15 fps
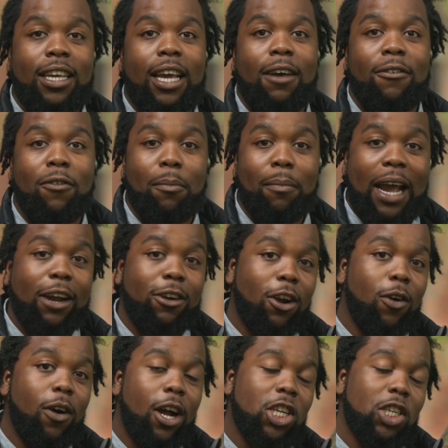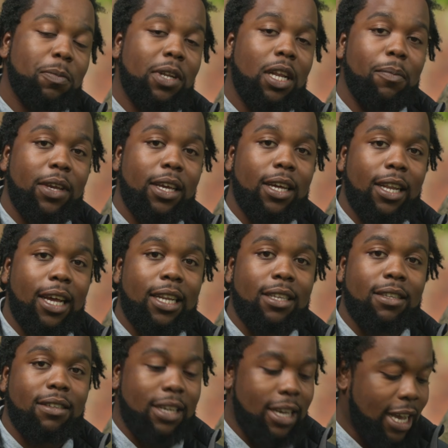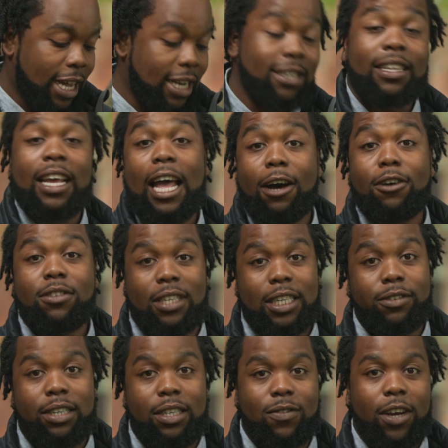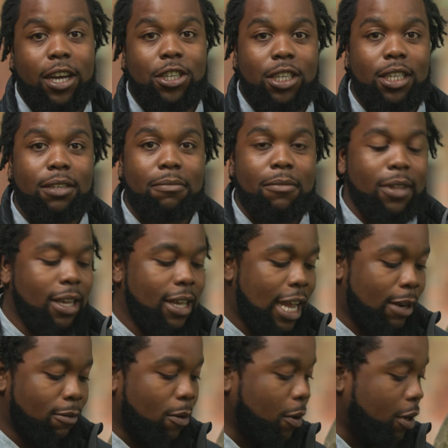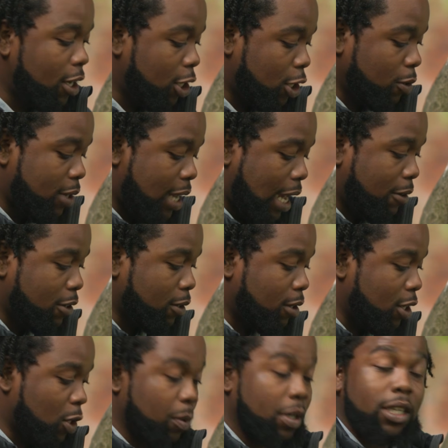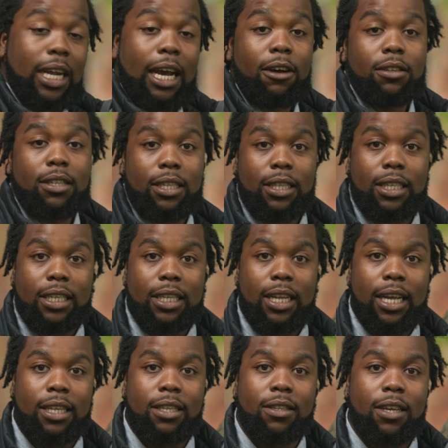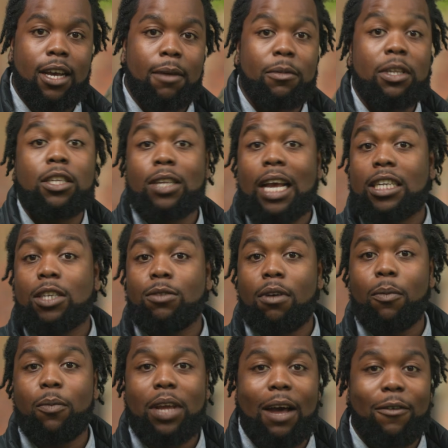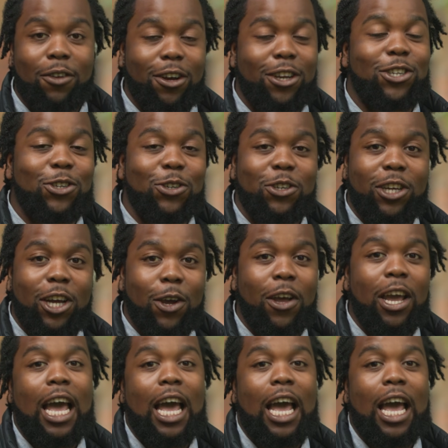EF macro 100mm lens, and it's the L series version. And what we're going to do now is going to switch out to this lens. This is actually one we have in our studio,